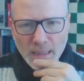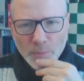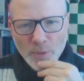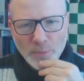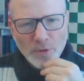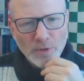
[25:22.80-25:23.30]

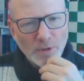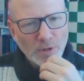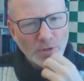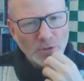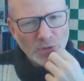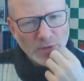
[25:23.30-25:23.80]
But
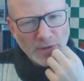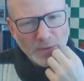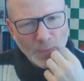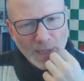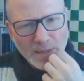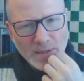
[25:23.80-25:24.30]
Jonathan
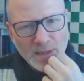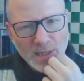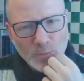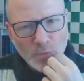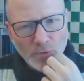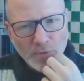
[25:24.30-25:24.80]
plays
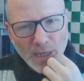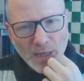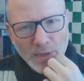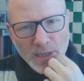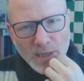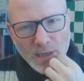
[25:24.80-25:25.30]
this move. Now
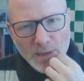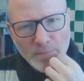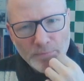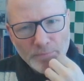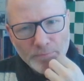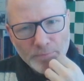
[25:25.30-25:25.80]
he
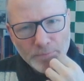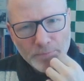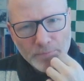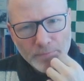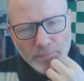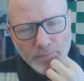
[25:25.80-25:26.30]

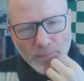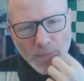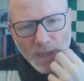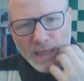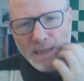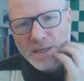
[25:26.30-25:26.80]

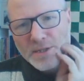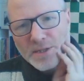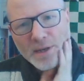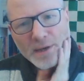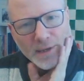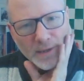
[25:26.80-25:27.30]

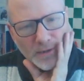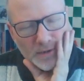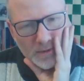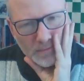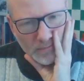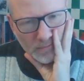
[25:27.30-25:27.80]
decides